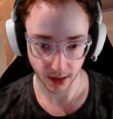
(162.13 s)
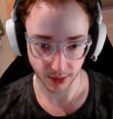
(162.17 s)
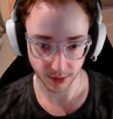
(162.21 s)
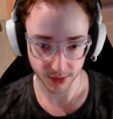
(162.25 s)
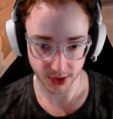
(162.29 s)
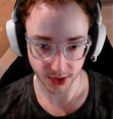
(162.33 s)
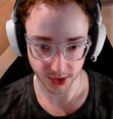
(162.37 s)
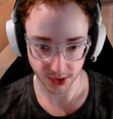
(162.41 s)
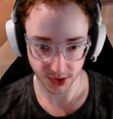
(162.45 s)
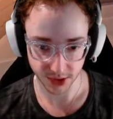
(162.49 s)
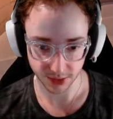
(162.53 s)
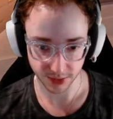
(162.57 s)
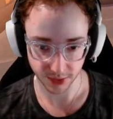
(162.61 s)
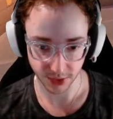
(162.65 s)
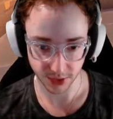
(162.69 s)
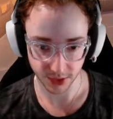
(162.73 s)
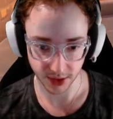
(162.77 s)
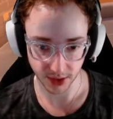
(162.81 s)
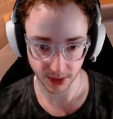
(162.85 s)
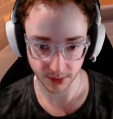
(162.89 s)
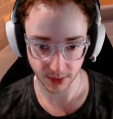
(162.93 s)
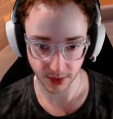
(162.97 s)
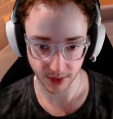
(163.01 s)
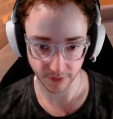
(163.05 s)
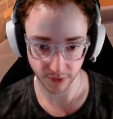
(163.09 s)
So just mute
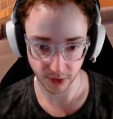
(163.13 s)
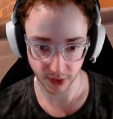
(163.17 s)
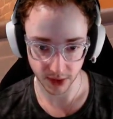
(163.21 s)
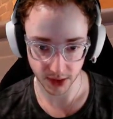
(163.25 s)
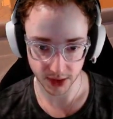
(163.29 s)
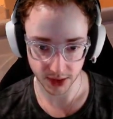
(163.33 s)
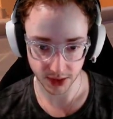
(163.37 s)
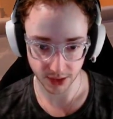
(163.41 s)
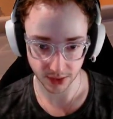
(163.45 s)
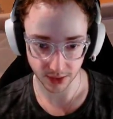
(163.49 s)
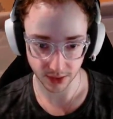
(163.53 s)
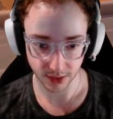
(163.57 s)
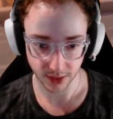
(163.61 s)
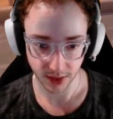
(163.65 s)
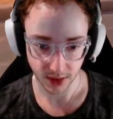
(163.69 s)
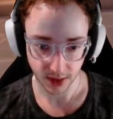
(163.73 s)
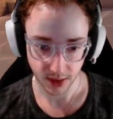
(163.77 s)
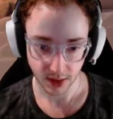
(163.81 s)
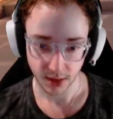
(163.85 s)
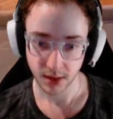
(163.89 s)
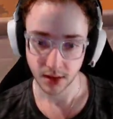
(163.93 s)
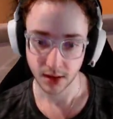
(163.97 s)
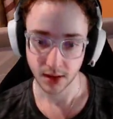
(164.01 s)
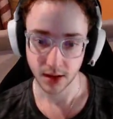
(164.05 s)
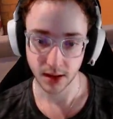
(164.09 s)
them if you need to.
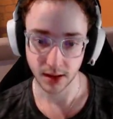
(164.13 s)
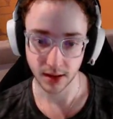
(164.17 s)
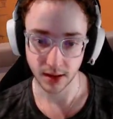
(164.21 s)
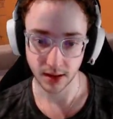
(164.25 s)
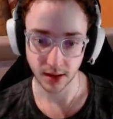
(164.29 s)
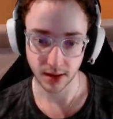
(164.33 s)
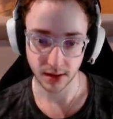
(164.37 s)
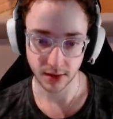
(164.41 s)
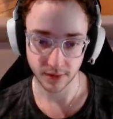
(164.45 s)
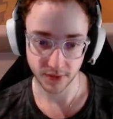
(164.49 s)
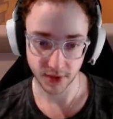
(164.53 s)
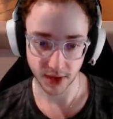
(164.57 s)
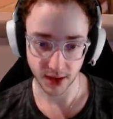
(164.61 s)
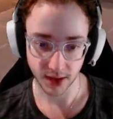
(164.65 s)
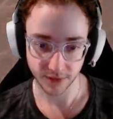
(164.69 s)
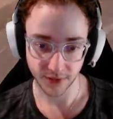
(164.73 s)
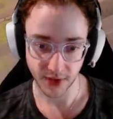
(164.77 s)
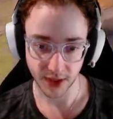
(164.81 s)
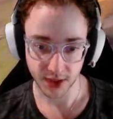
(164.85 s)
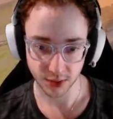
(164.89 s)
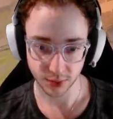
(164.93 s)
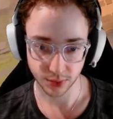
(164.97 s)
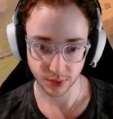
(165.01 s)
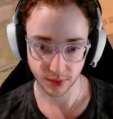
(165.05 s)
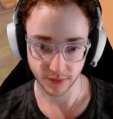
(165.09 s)
If
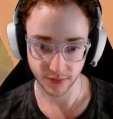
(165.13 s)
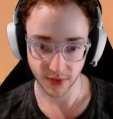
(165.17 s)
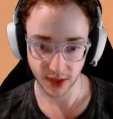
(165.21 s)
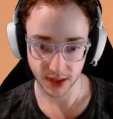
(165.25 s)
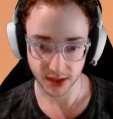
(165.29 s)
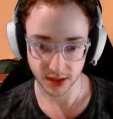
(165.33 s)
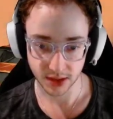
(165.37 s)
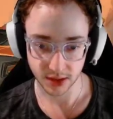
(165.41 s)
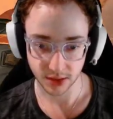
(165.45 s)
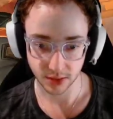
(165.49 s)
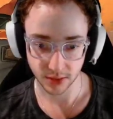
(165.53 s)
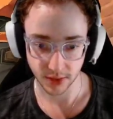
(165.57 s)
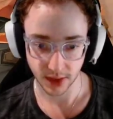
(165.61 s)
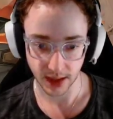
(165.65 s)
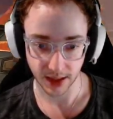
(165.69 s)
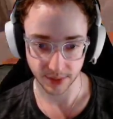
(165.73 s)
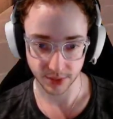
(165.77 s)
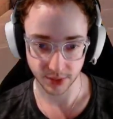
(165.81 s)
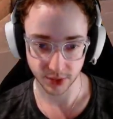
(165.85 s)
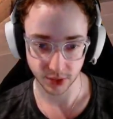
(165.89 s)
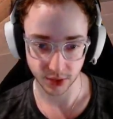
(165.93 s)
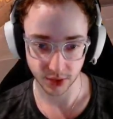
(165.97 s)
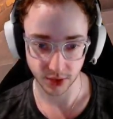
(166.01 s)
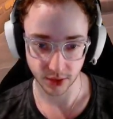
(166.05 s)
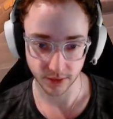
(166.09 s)
that's you,
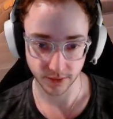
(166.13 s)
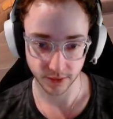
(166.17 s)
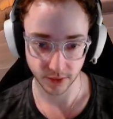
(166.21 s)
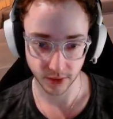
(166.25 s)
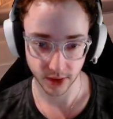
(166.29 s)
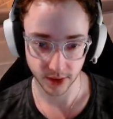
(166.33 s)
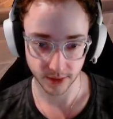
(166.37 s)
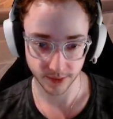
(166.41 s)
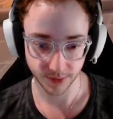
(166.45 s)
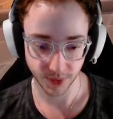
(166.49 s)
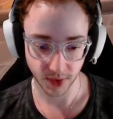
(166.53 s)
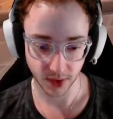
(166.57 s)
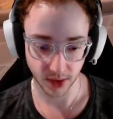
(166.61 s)
absolutely go for it.